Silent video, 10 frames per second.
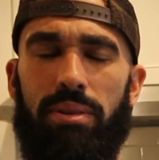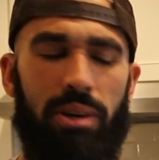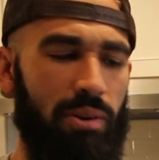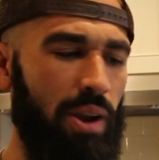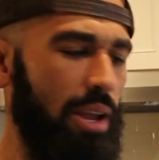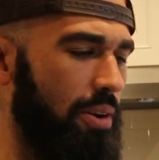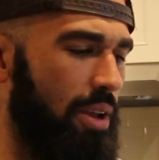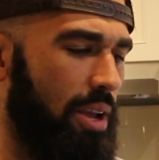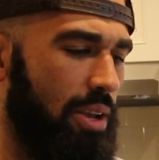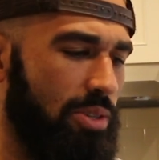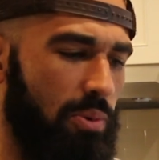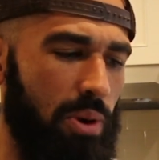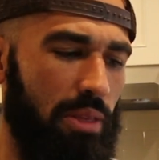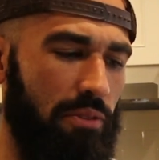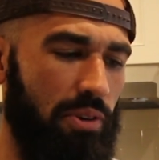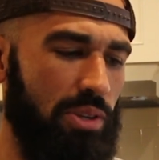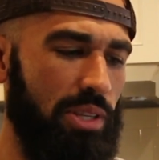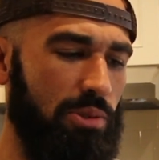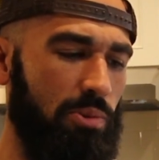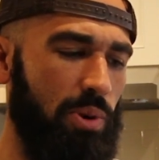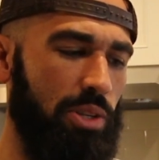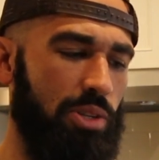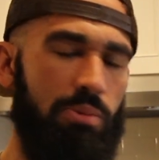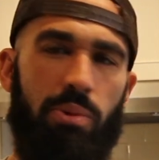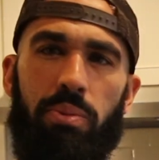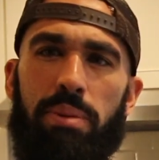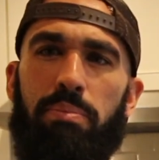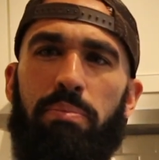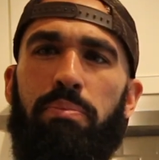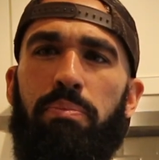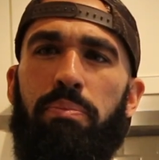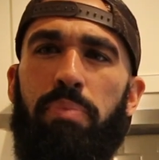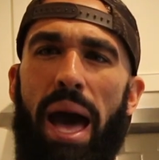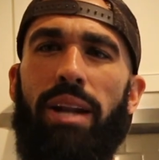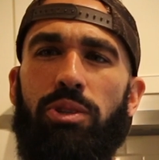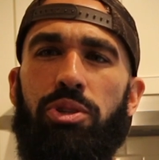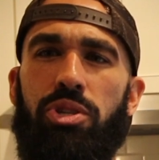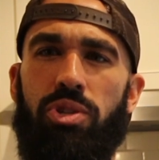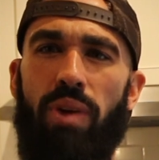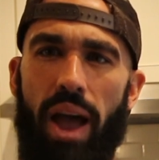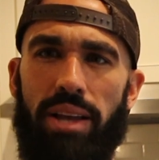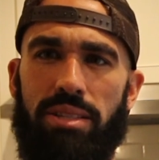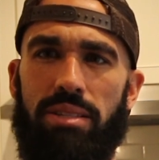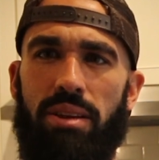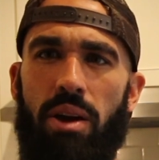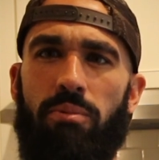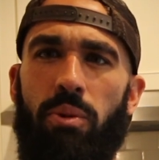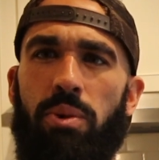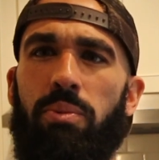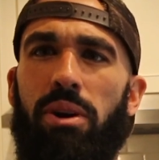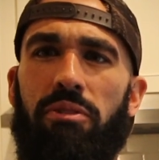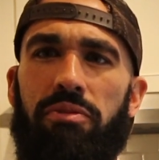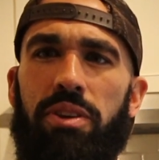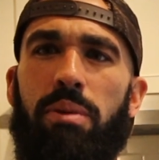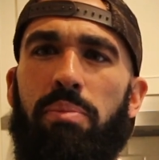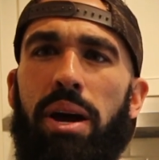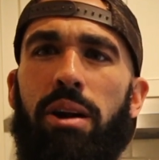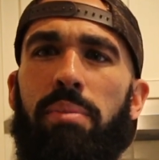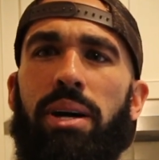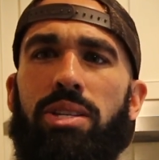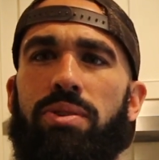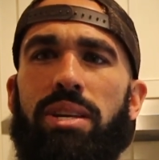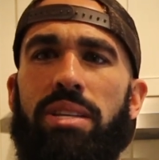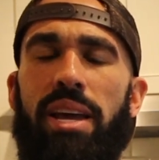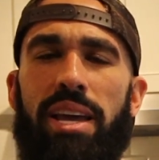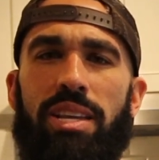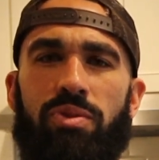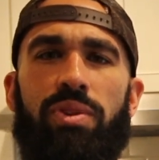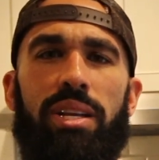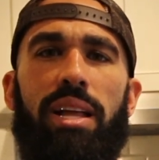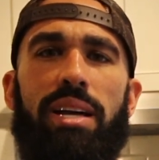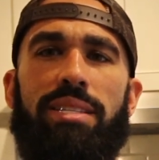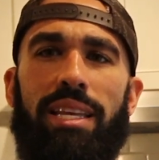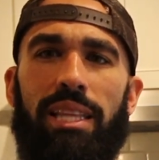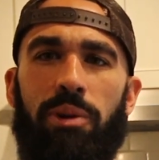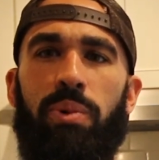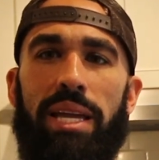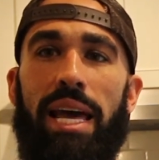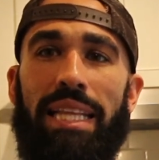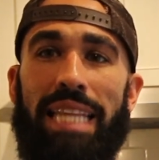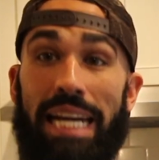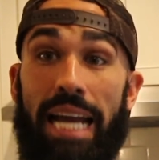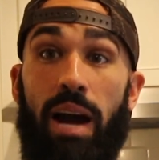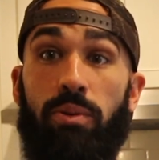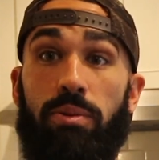All right? So one of the first things we want to do when we battle stress, when we want to feel better about stress, is realize that we got to let it out.